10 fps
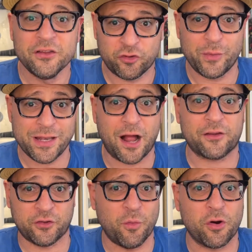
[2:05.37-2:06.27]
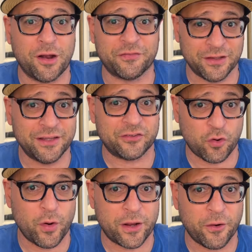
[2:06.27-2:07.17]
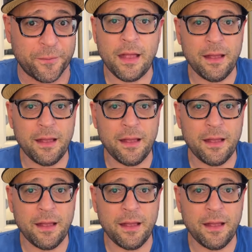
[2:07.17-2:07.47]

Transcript: so we knock some more off the list quicker.